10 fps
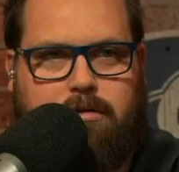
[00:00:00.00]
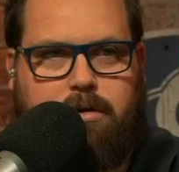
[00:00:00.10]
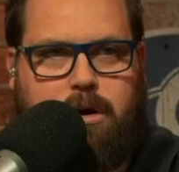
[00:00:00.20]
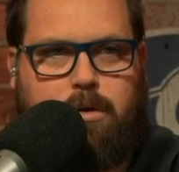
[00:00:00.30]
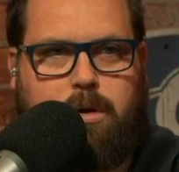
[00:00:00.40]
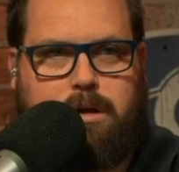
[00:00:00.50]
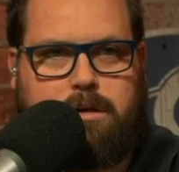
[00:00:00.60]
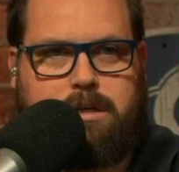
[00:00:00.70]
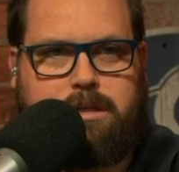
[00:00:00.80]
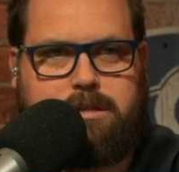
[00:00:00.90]
of
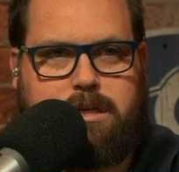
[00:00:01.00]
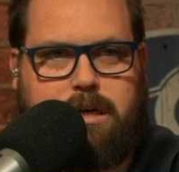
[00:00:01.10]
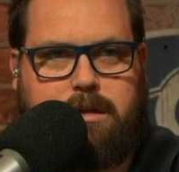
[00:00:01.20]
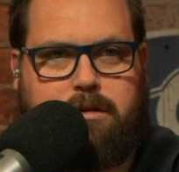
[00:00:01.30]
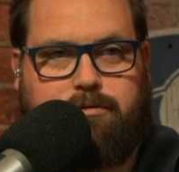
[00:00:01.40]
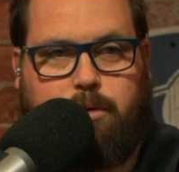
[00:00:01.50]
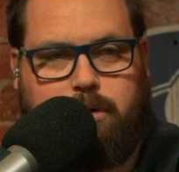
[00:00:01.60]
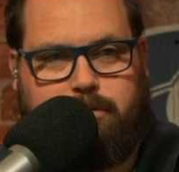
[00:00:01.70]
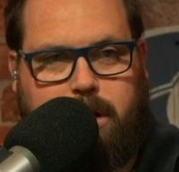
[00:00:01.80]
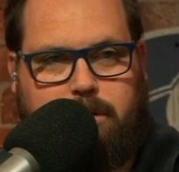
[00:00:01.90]
well, is he in the
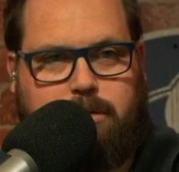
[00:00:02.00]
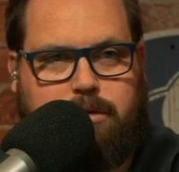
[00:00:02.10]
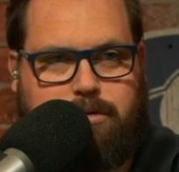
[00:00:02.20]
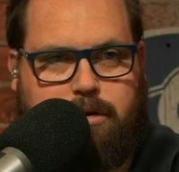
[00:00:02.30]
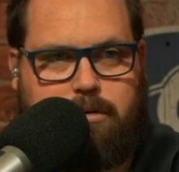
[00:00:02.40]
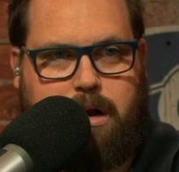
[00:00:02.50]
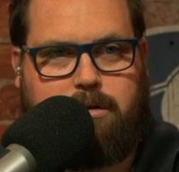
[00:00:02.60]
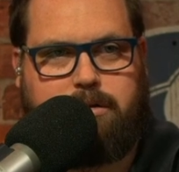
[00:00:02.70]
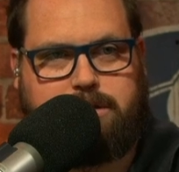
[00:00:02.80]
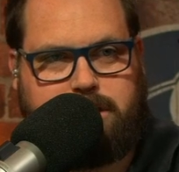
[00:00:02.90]
fourth round or the third right.
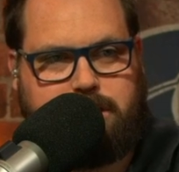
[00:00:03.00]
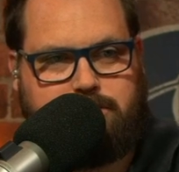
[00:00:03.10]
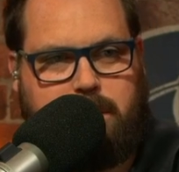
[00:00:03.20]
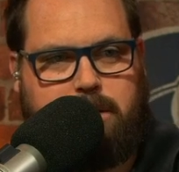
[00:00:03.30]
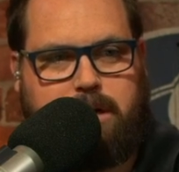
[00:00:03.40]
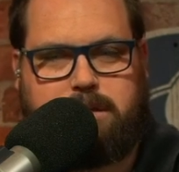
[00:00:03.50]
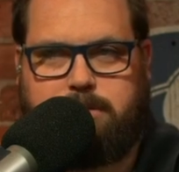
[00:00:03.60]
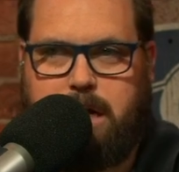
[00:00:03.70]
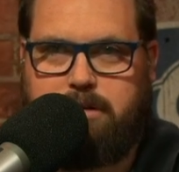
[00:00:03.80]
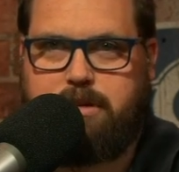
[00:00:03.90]
round or the sixth round? It's a
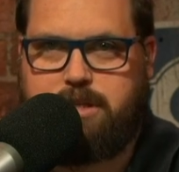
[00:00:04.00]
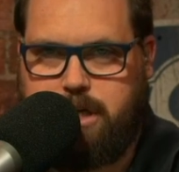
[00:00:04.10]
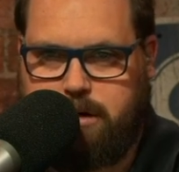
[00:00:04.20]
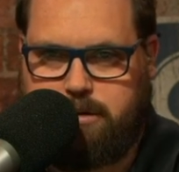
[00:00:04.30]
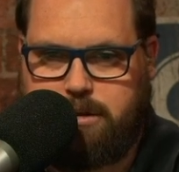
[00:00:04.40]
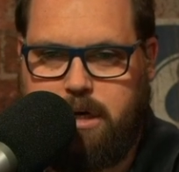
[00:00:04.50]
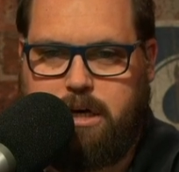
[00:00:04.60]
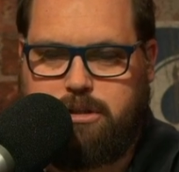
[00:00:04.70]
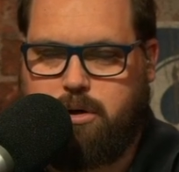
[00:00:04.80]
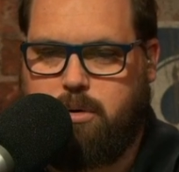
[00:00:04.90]
matter of the tiers.
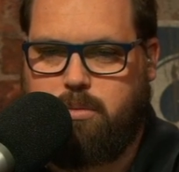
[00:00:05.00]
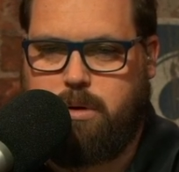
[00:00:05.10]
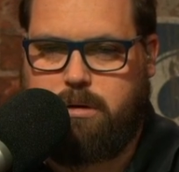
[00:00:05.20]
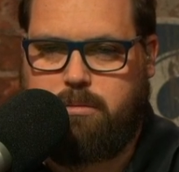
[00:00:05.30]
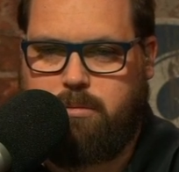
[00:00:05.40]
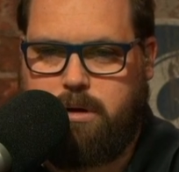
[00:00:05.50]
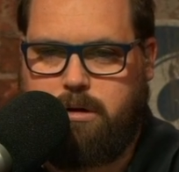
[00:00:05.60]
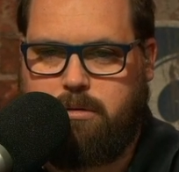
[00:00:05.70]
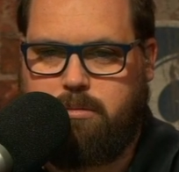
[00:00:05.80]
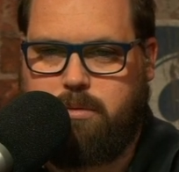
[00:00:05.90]
So when when
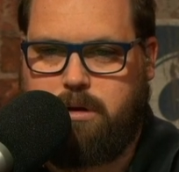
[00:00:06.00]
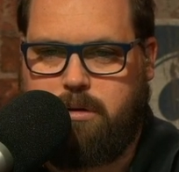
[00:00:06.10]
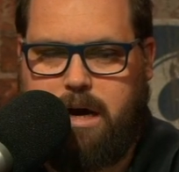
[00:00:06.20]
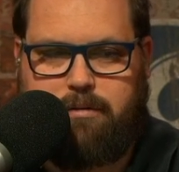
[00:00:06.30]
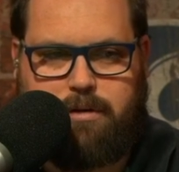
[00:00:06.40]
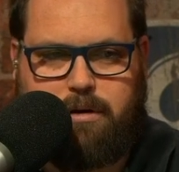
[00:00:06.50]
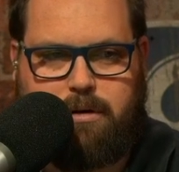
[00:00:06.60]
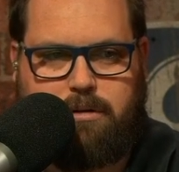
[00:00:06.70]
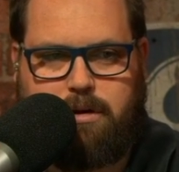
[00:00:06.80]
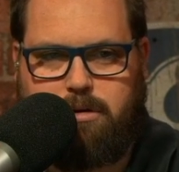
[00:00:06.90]
you when you have
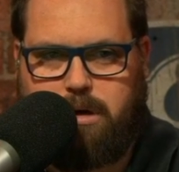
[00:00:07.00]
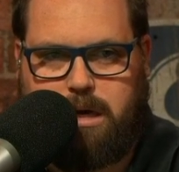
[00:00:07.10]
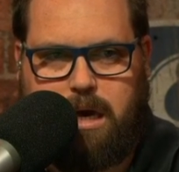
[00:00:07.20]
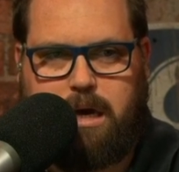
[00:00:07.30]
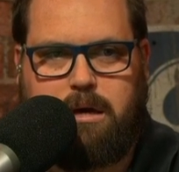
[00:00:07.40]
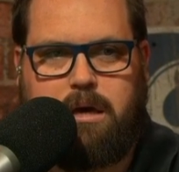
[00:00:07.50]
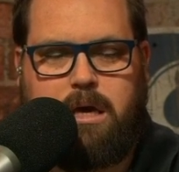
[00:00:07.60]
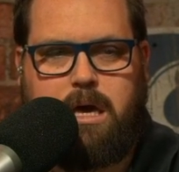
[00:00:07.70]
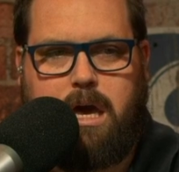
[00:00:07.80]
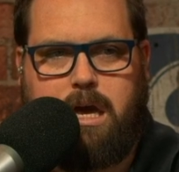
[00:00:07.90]
the the UDK
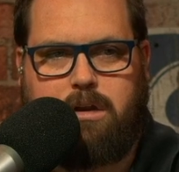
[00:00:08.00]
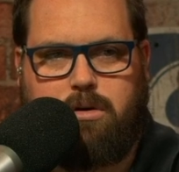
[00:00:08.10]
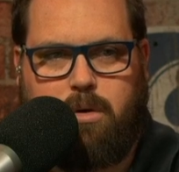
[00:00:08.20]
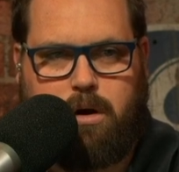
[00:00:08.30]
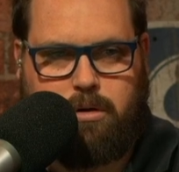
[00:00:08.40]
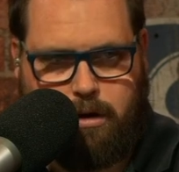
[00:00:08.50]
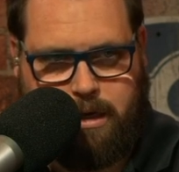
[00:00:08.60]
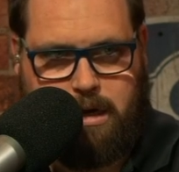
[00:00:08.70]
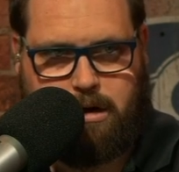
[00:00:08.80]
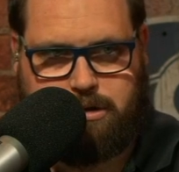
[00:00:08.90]
and you are
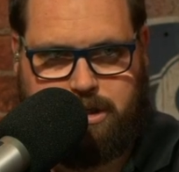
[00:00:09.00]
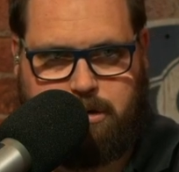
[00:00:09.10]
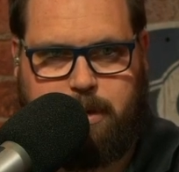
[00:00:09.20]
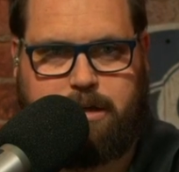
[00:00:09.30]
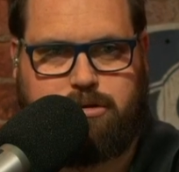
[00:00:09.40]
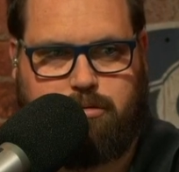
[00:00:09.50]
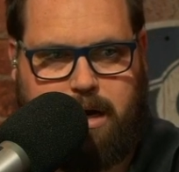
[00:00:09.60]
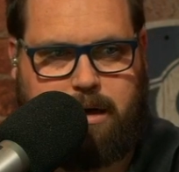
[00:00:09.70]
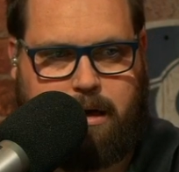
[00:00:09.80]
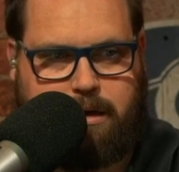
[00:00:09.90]
looking at our tier based
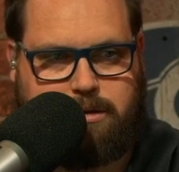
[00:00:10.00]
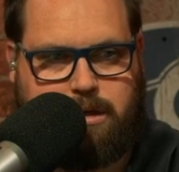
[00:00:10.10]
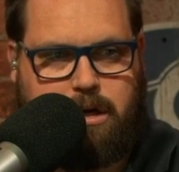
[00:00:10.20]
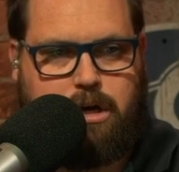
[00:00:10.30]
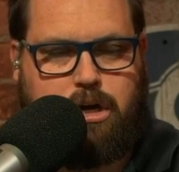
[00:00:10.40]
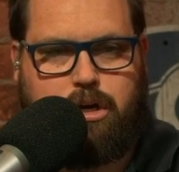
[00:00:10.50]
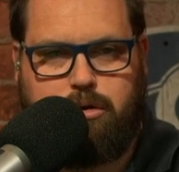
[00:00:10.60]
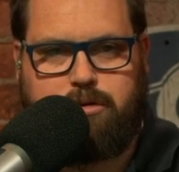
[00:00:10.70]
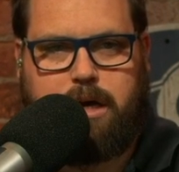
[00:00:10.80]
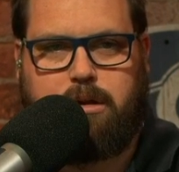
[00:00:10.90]
rankings,
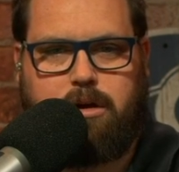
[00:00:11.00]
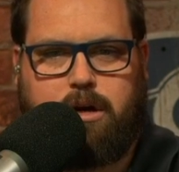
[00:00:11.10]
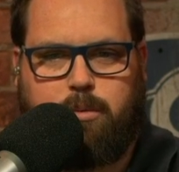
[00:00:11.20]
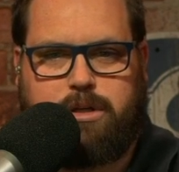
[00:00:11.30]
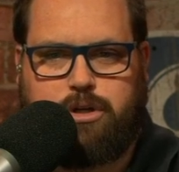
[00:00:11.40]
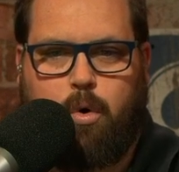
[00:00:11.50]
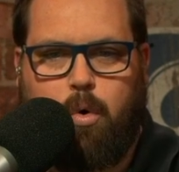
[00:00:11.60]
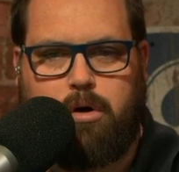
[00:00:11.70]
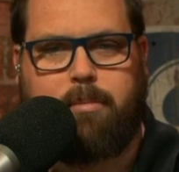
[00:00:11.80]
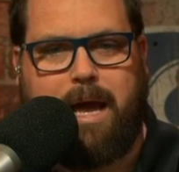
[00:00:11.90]
you take a look at which
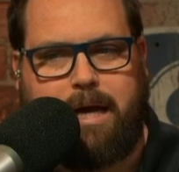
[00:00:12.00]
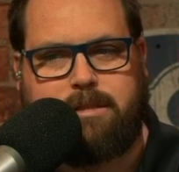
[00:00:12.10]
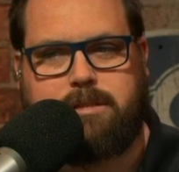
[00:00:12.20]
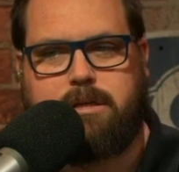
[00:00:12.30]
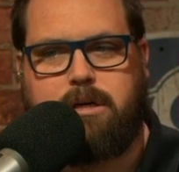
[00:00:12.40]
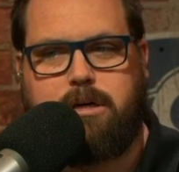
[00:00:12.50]
quarterbacks